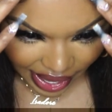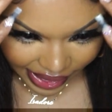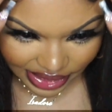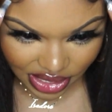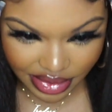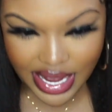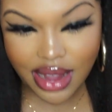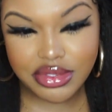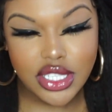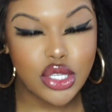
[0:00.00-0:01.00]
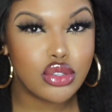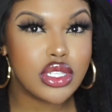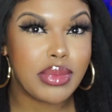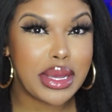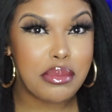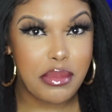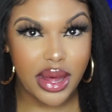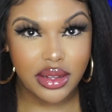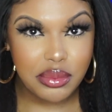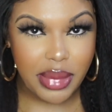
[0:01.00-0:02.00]
I didn't even have to use my
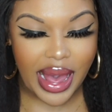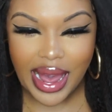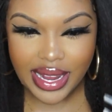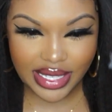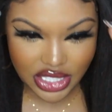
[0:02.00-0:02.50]
melt band,